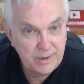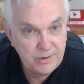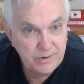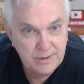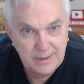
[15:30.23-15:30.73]

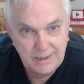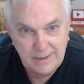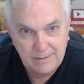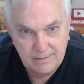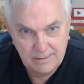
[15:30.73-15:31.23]

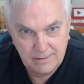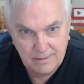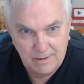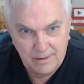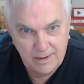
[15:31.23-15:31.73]
interesting
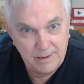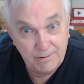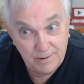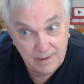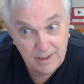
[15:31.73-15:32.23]
than they
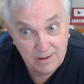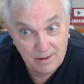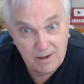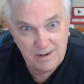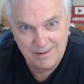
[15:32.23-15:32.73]
really
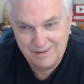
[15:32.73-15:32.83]
are.